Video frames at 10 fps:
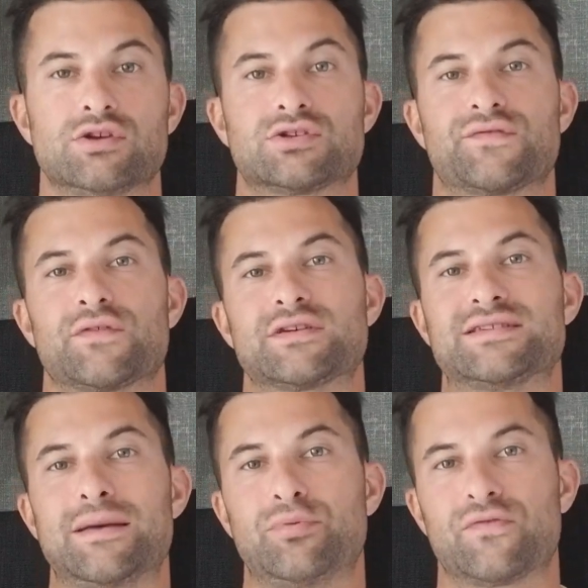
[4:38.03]
so, for
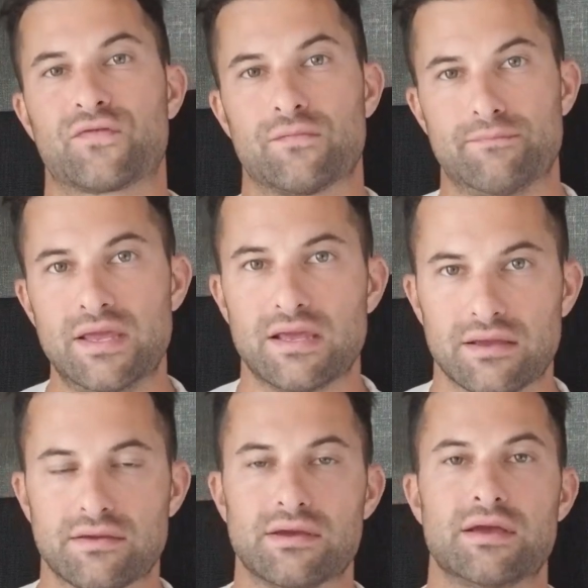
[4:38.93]
example, for
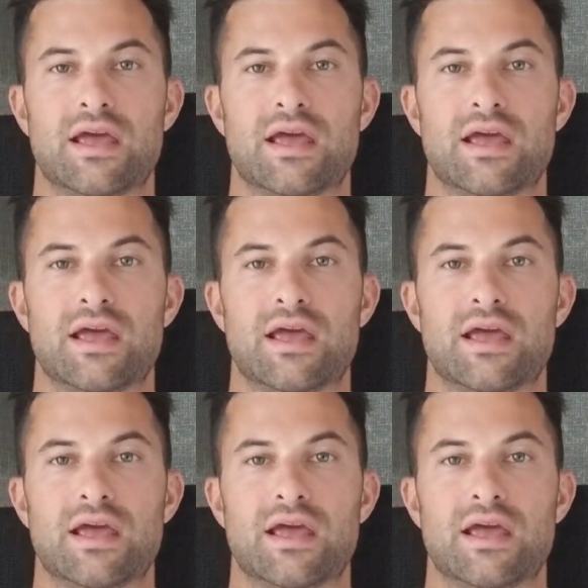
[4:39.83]
me,